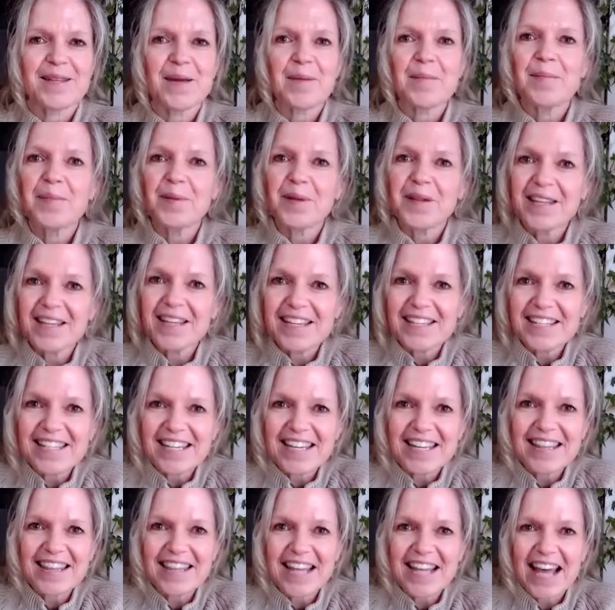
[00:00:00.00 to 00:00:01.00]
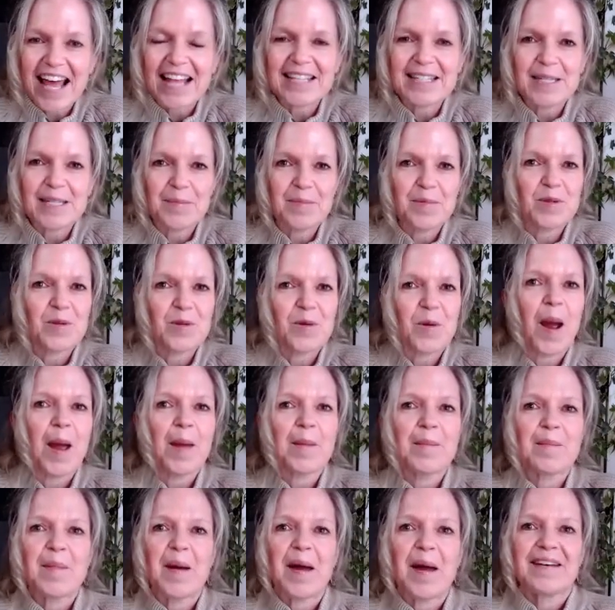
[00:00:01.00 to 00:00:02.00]
please hit that
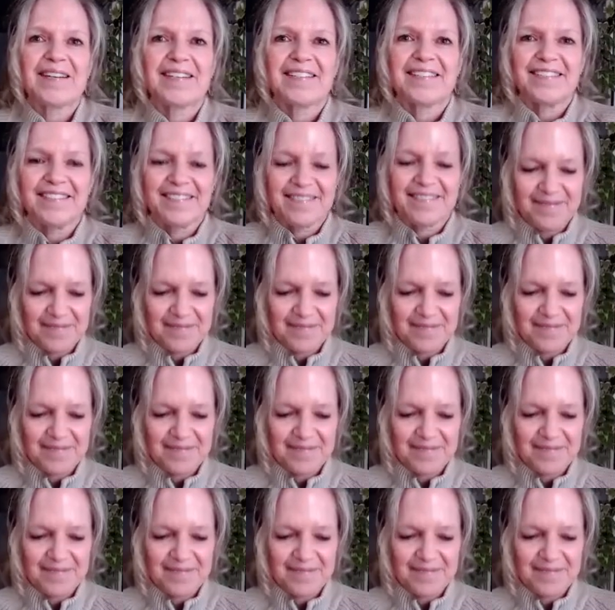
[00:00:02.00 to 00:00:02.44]
subscribe button.